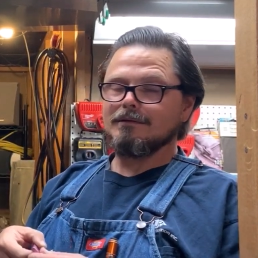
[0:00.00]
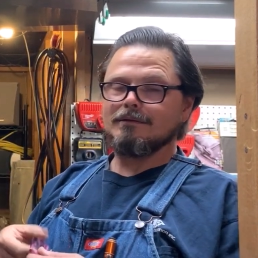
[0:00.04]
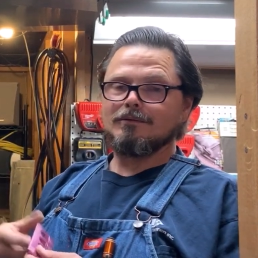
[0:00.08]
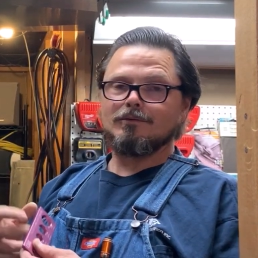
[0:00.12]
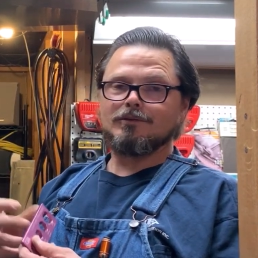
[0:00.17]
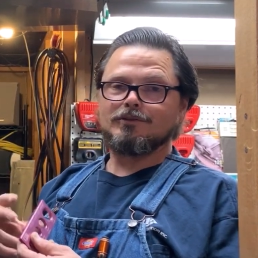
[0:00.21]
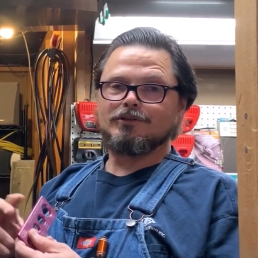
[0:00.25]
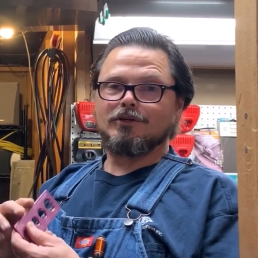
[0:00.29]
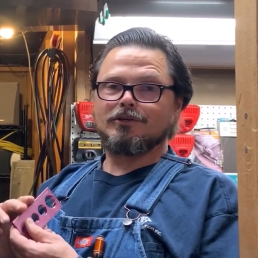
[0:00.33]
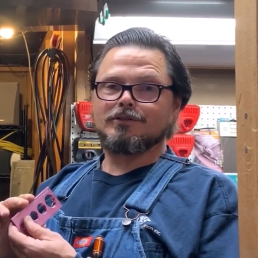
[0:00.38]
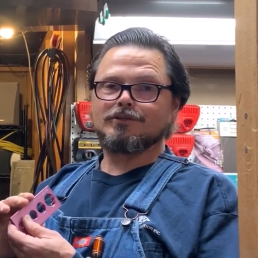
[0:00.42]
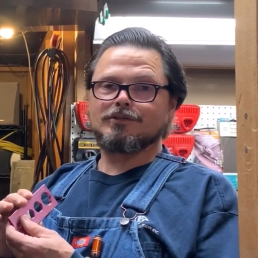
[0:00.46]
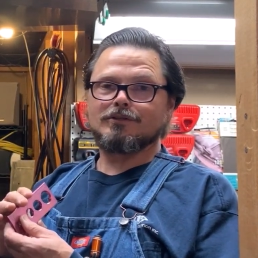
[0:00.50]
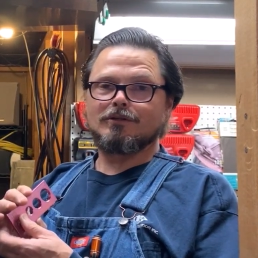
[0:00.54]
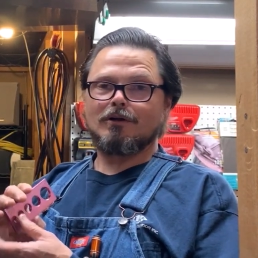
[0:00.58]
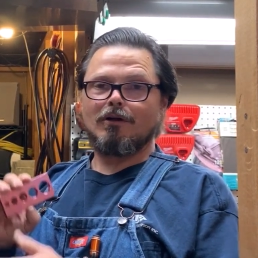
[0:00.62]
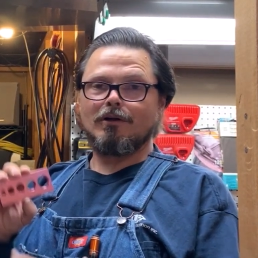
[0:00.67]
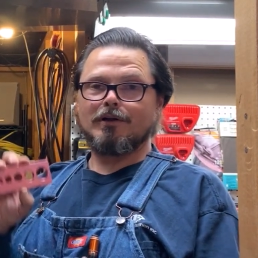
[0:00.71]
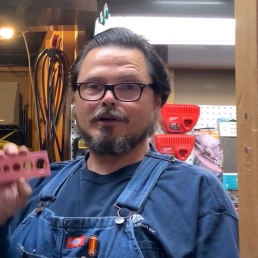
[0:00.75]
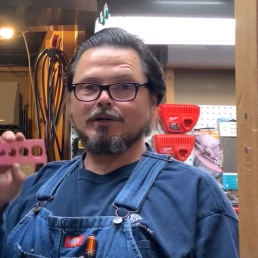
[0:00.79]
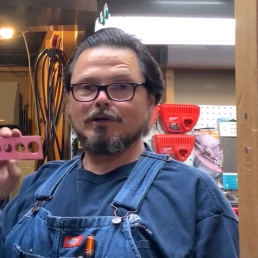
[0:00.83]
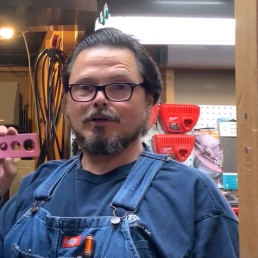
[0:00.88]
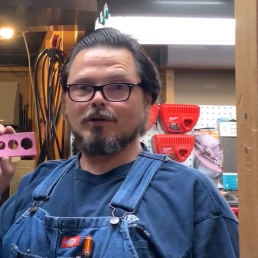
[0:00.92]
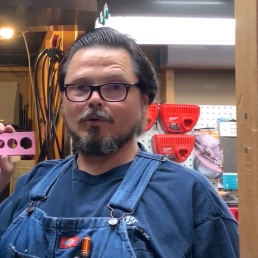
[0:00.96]
when you're
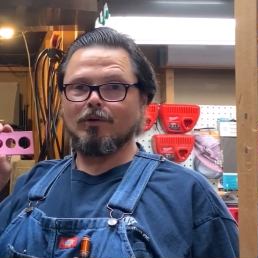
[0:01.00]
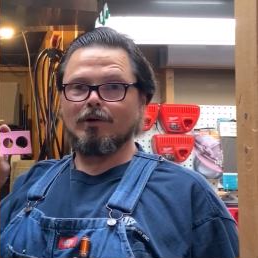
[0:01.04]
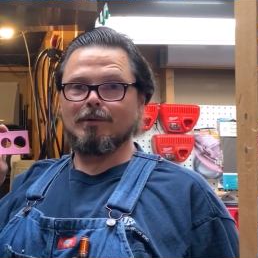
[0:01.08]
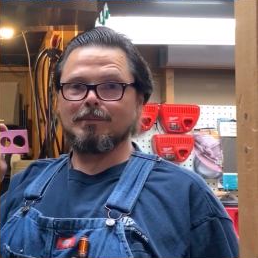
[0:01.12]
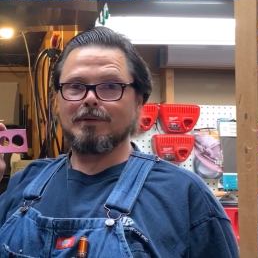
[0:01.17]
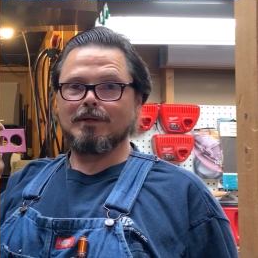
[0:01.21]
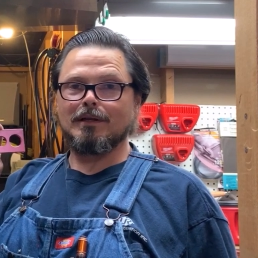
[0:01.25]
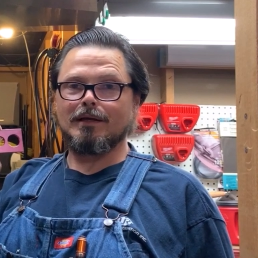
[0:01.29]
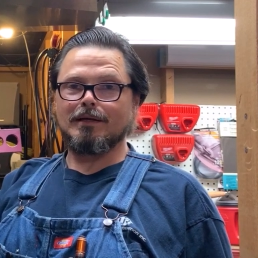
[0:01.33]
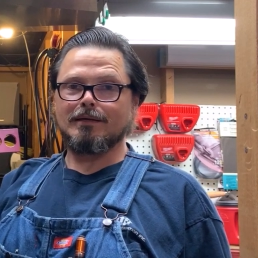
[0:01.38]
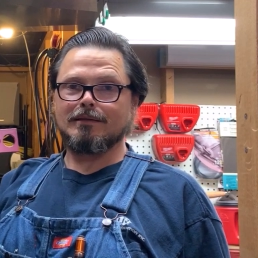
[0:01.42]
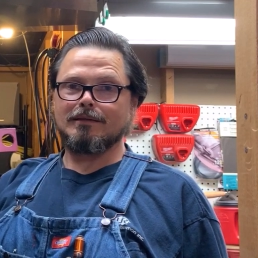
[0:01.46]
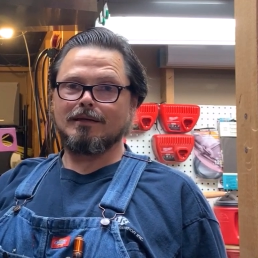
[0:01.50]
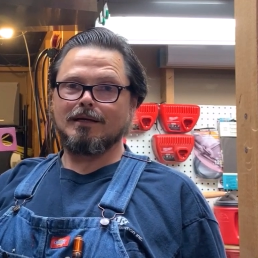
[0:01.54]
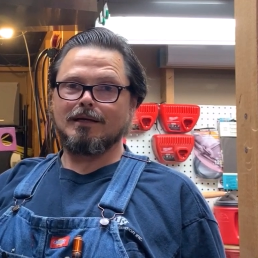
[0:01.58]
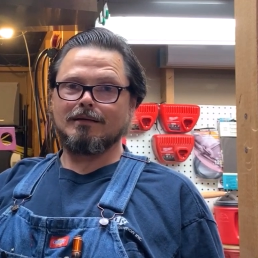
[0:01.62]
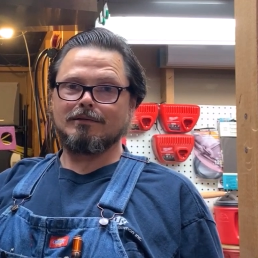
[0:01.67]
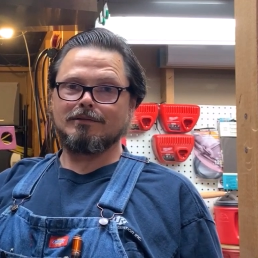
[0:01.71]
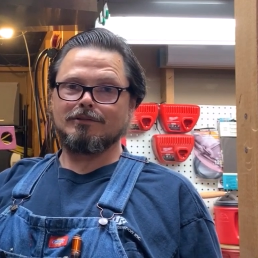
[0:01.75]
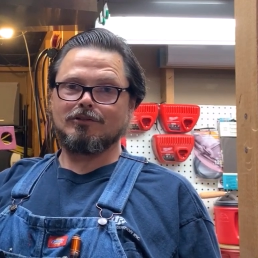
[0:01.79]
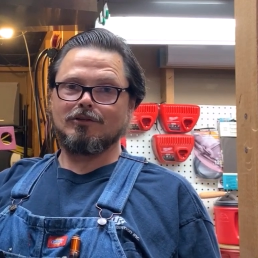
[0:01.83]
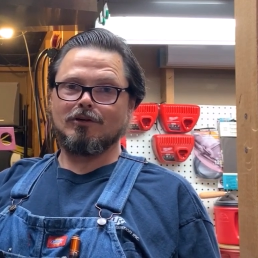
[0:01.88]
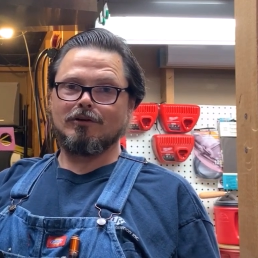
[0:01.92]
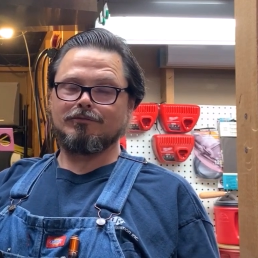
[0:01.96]
installing equipment like
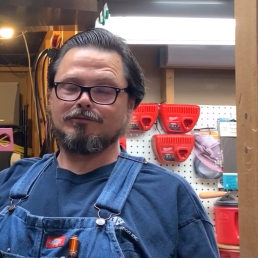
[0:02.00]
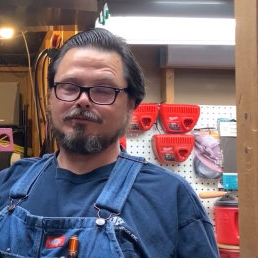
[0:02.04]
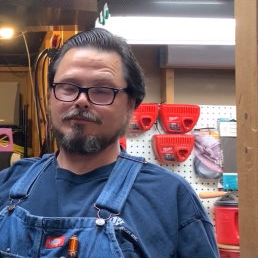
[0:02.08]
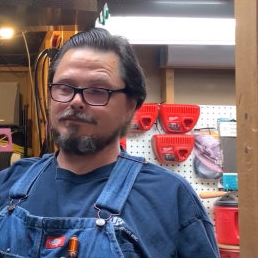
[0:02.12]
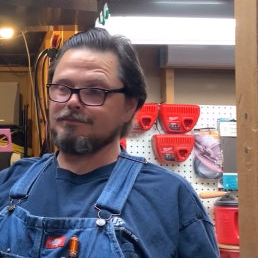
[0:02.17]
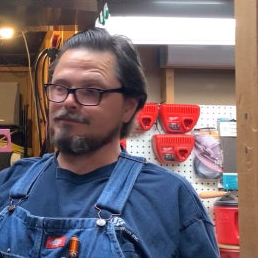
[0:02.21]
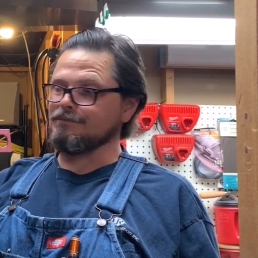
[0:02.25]
that, you know,